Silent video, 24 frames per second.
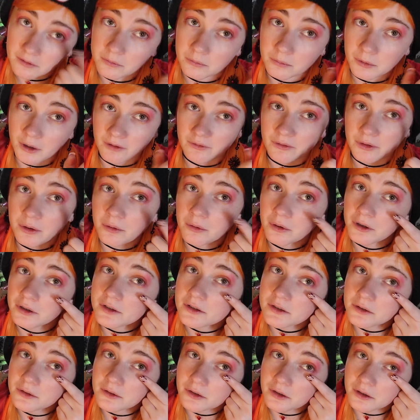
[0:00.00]
of the
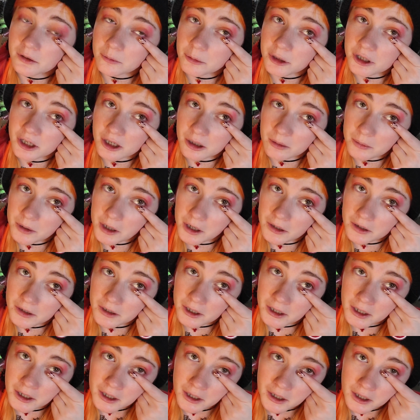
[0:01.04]
orange or your medium
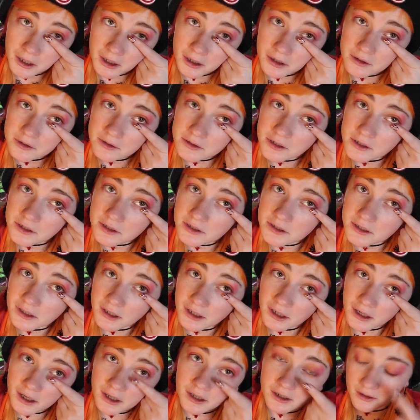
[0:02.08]
color, just to
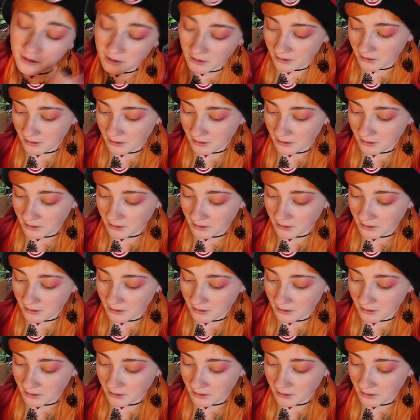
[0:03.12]
get,